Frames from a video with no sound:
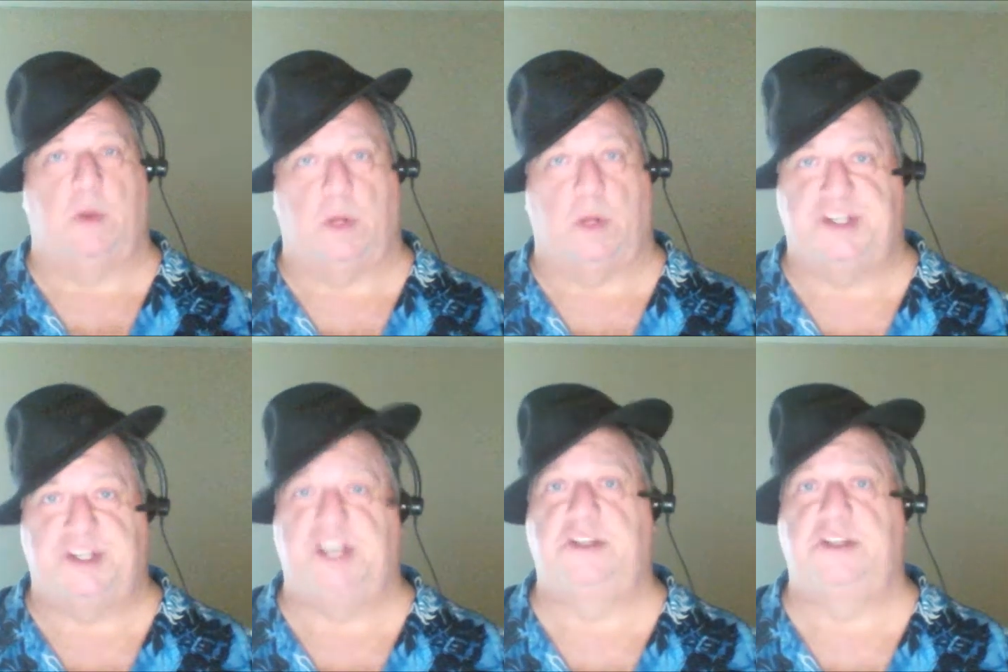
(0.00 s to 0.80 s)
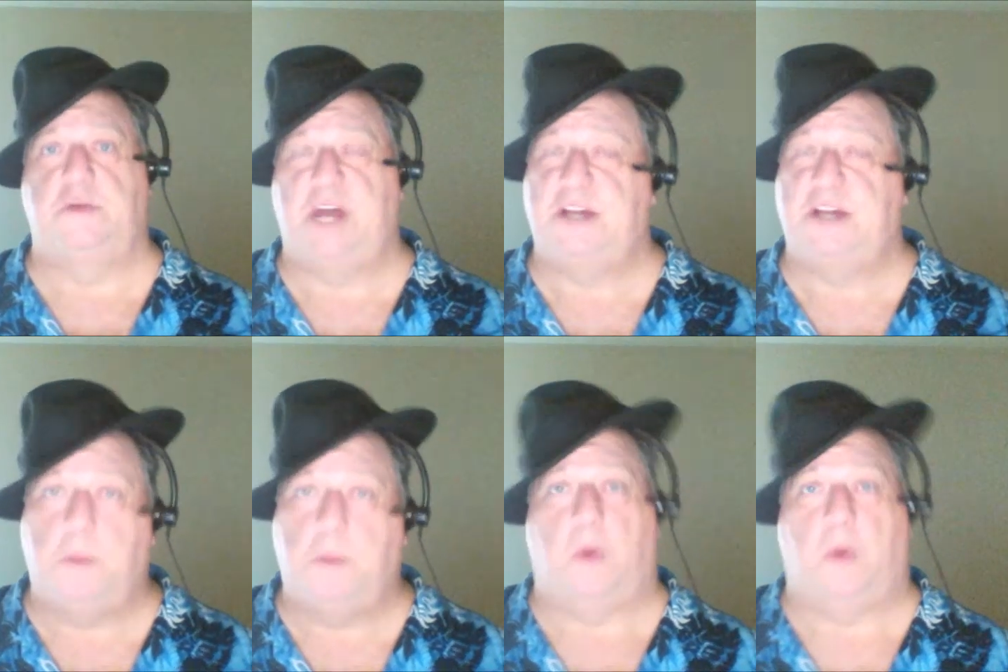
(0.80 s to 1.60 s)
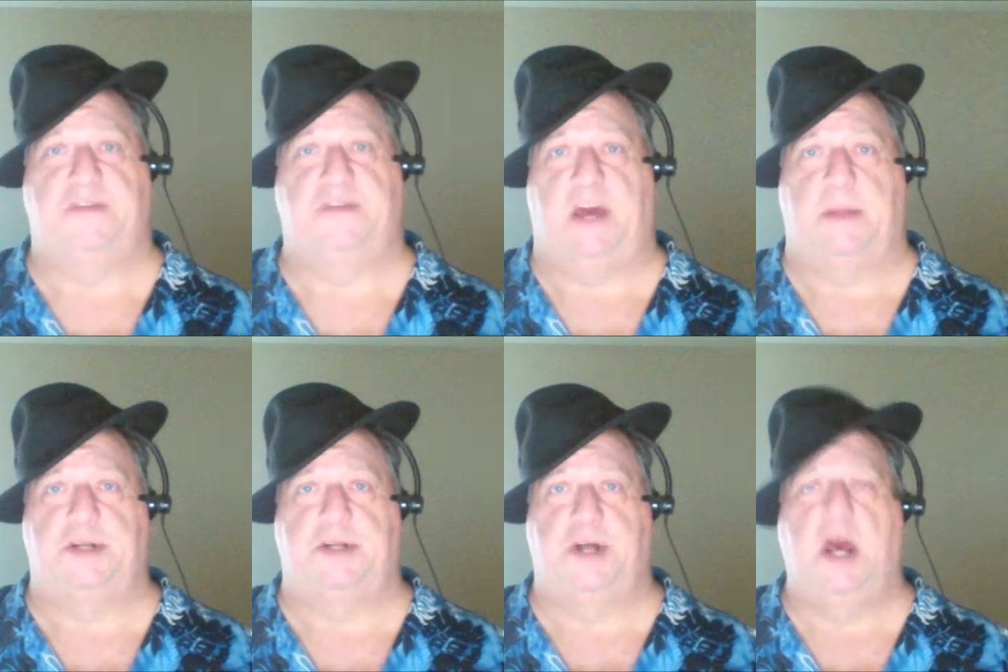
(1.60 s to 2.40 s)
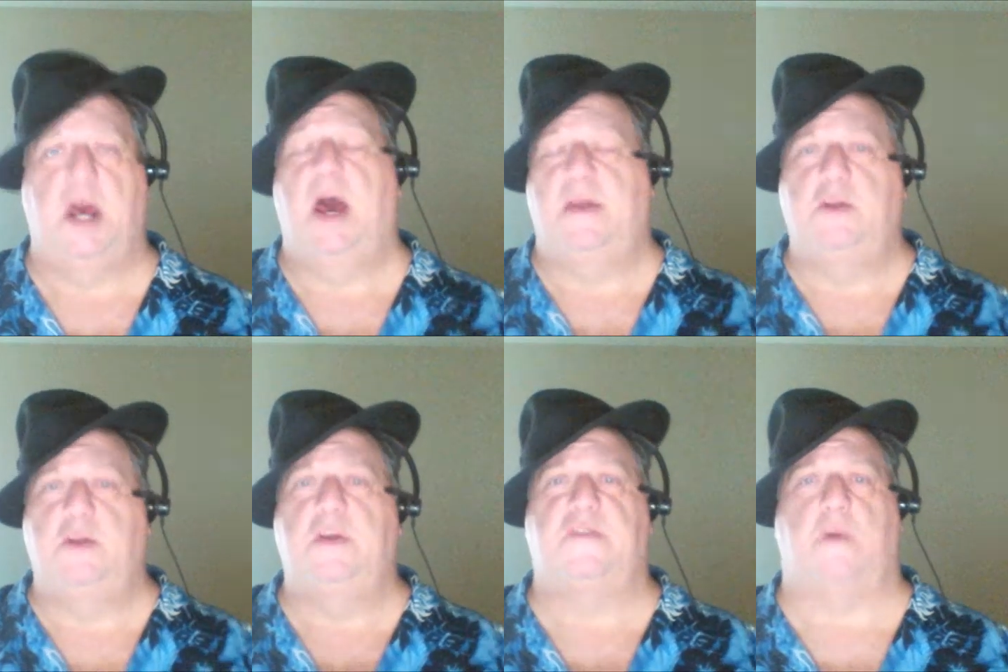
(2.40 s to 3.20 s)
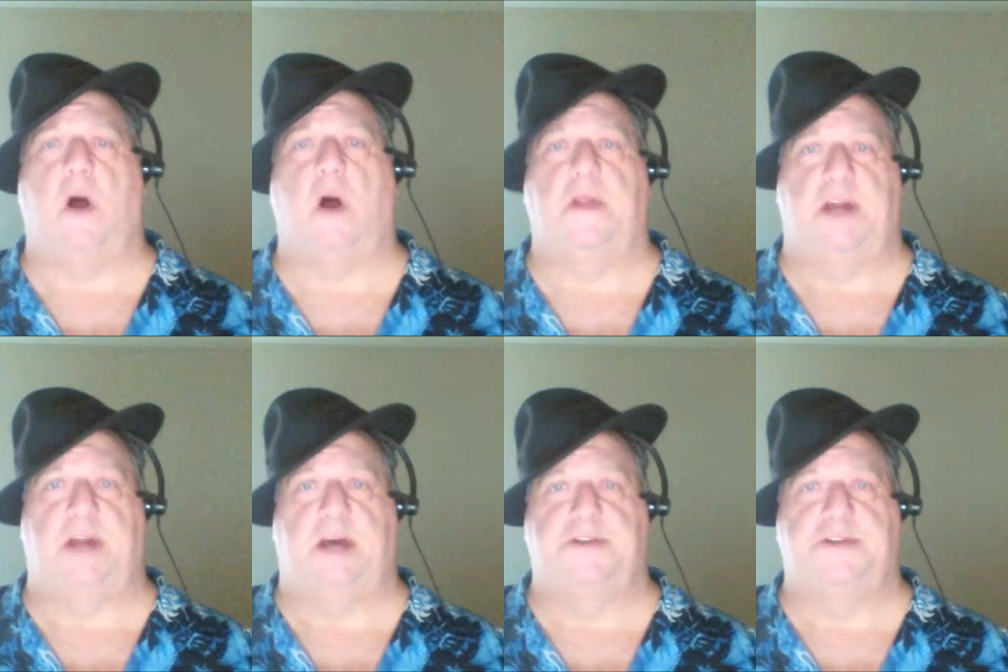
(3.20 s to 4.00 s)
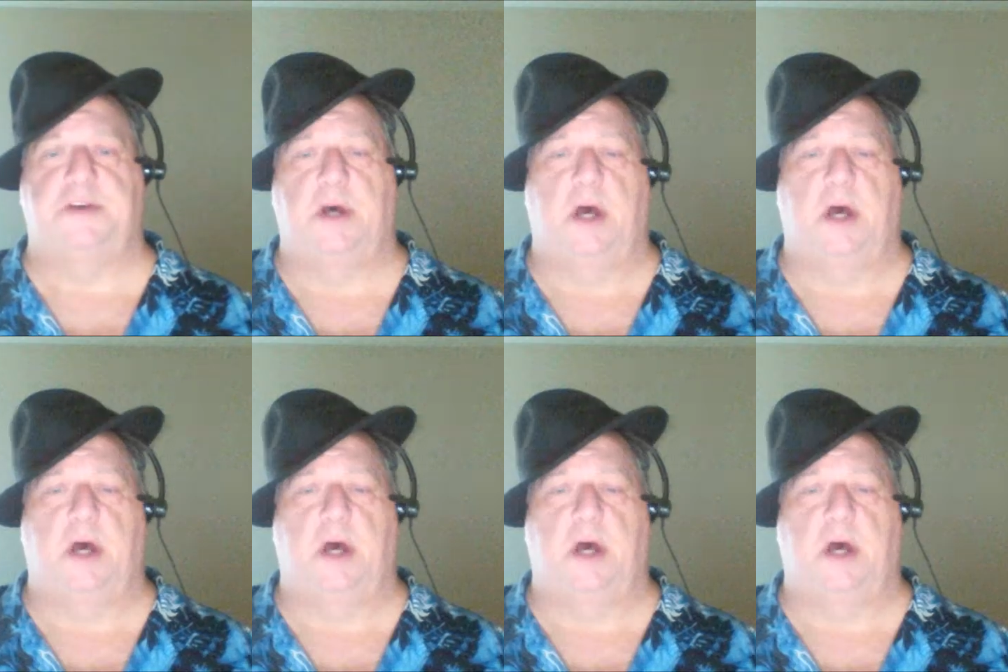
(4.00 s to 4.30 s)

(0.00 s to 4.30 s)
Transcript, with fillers: If they roll a 6, you take 2 points of damage. And they do this for all the dice.